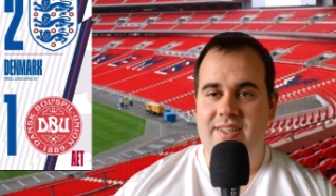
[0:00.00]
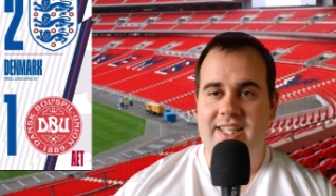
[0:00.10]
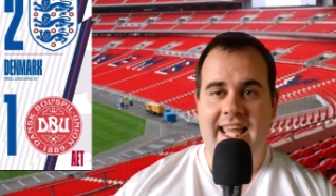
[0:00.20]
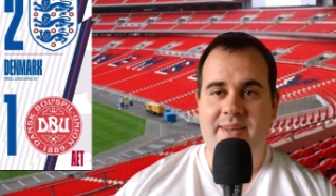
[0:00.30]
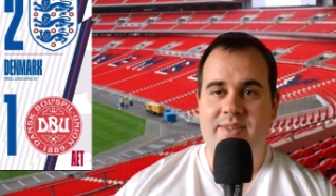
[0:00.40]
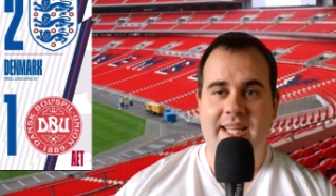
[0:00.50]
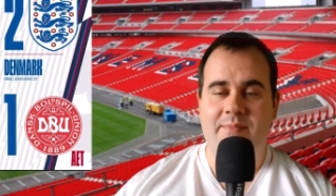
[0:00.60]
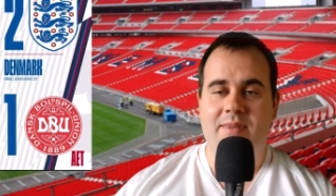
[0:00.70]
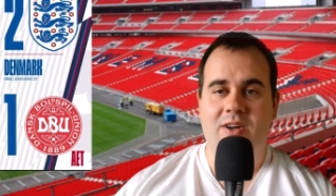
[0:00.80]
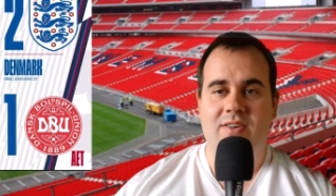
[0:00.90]
letting
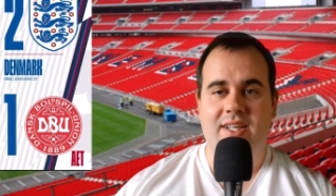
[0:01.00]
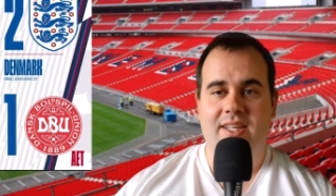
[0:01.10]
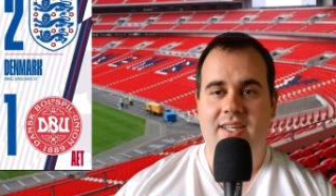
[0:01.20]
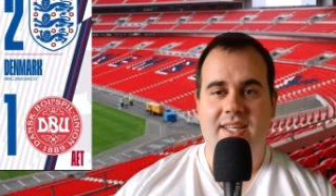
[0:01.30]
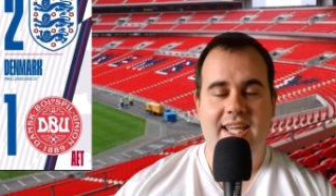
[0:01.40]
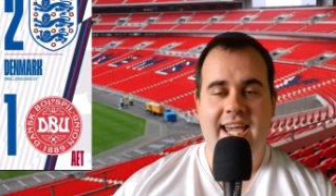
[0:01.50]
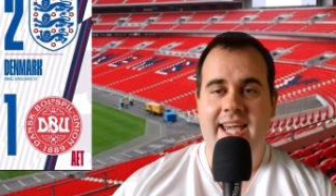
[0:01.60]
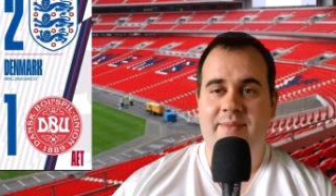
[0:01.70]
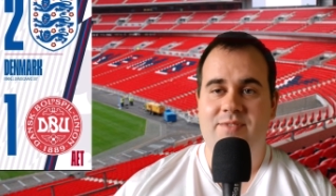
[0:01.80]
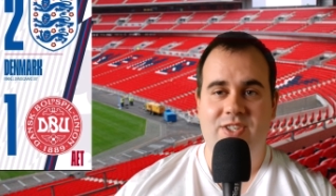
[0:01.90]
Denmark
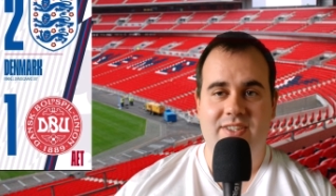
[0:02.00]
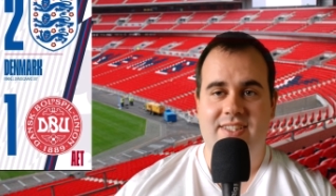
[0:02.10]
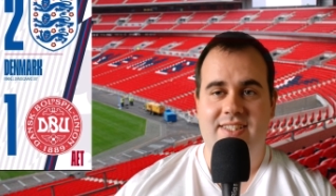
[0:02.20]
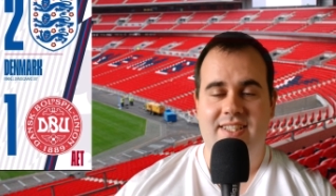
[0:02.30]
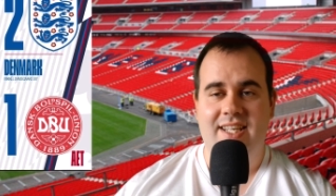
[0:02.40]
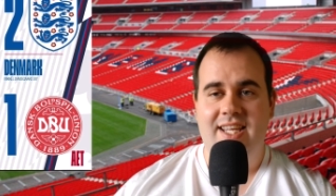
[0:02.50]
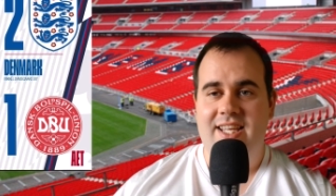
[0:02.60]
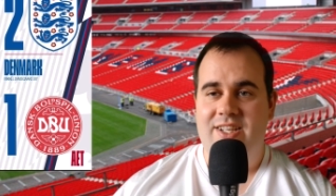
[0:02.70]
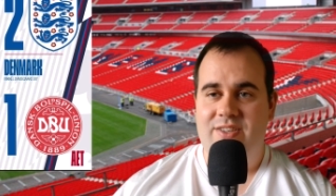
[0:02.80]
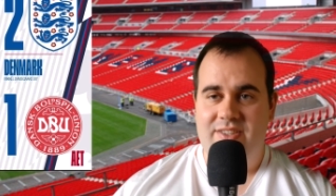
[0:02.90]
um, just
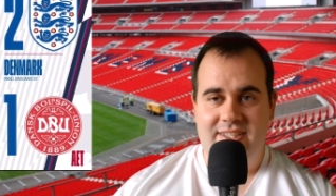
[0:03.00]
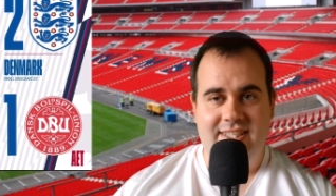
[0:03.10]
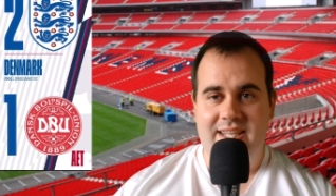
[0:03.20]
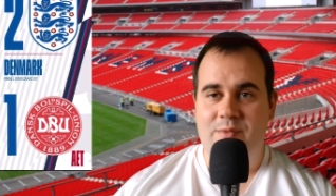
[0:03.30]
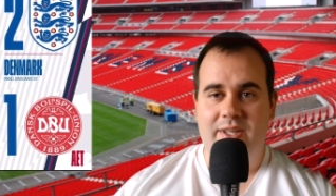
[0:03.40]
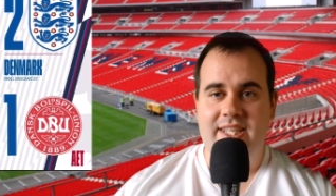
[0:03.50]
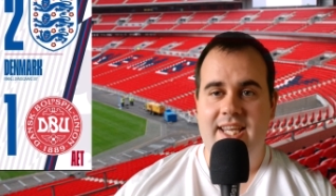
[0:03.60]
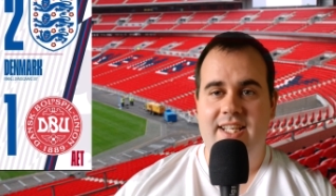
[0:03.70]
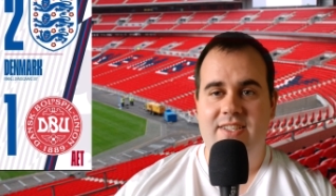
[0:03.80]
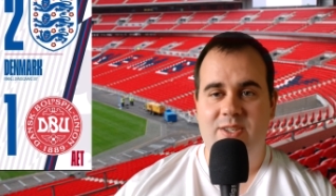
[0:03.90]
see what
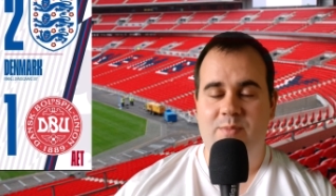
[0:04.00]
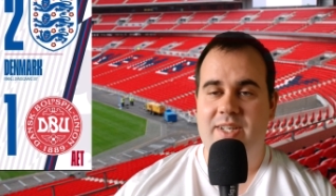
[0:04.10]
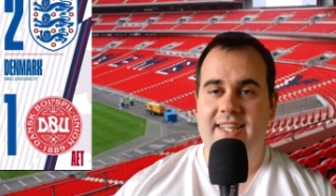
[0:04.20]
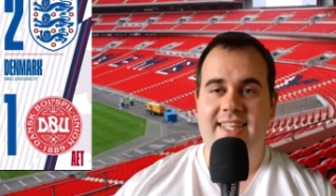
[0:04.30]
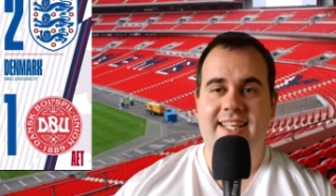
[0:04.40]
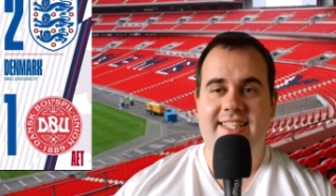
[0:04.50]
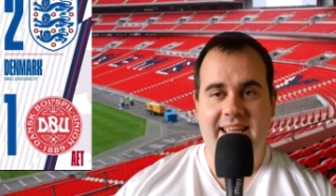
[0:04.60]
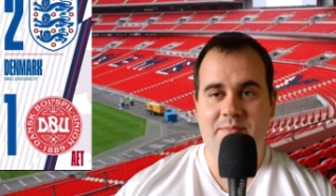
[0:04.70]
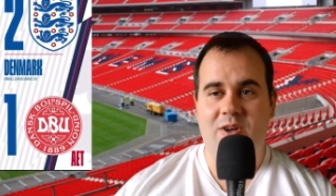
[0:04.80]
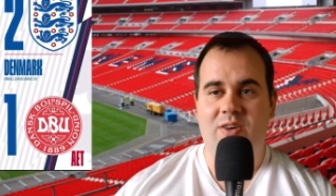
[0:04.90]
they can do? But I think
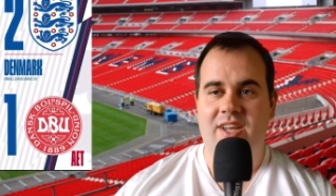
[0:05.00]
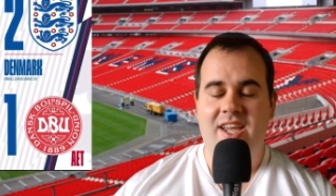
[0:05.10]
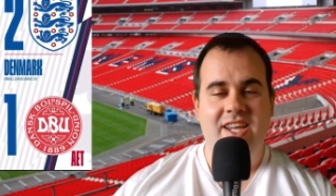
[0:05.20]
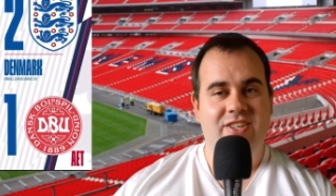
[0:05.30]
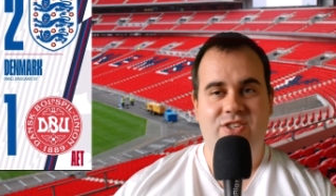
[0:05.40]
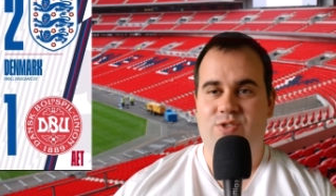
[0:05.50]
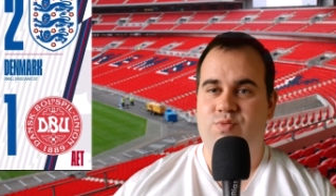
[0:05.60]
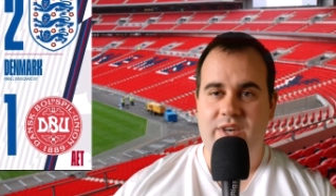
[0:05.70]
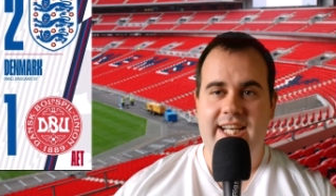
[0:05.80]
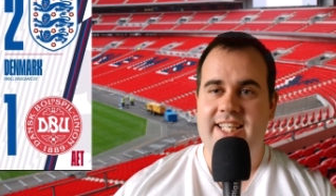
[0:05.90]
Denmark
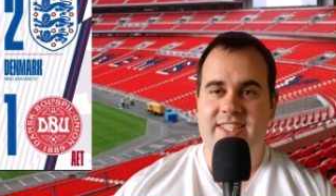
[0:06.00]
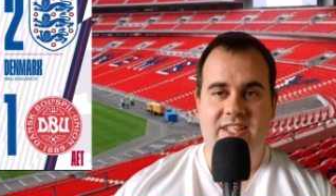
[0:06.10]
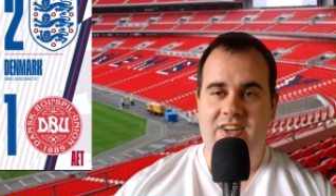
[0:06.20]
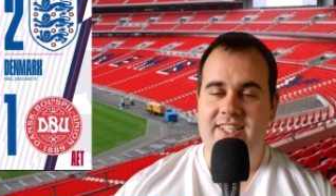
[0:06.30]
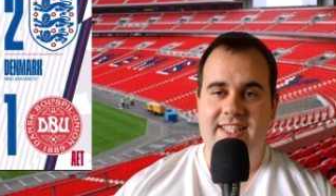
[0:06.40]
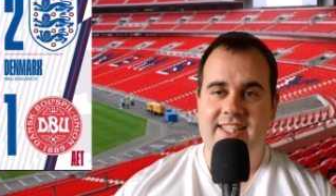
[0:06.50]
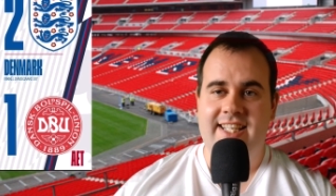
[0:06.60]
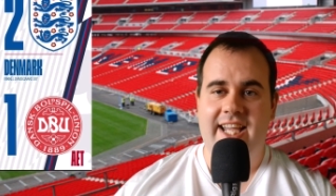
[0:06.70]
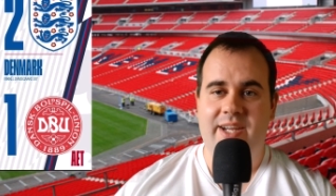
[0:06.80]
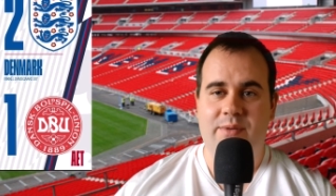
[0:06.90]
just really started to
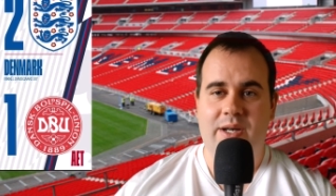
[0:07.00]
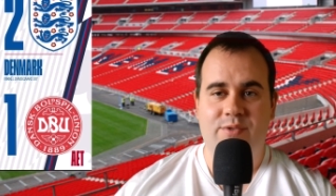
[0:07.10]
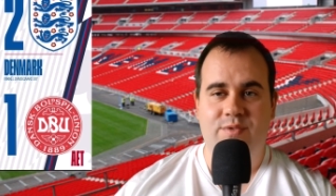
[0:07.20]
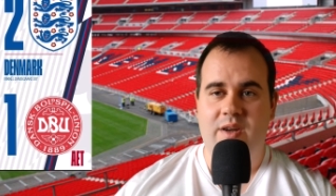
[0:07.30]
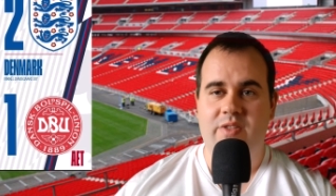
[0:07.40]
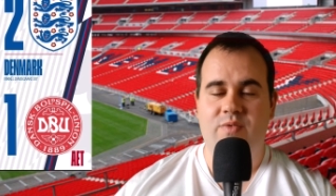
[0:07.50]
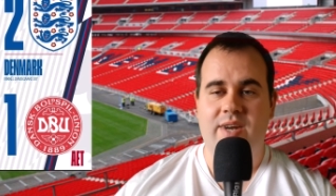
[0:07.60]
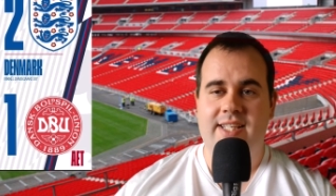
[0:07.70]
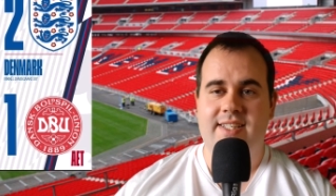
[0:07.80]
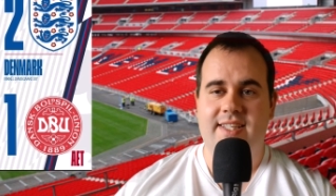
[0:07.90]
tire out throughout the
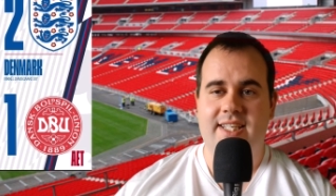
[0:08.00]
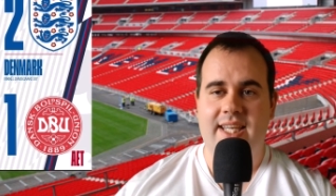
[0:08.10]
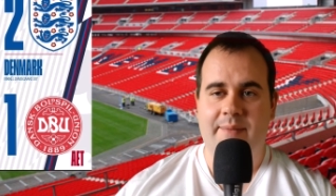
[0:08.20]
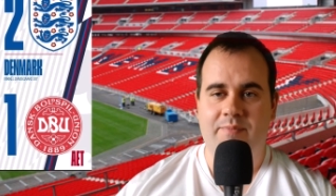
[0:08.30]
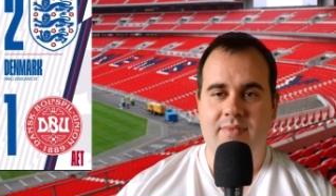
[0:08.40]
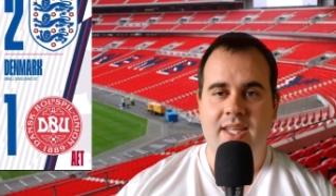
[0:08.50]
rest of the game,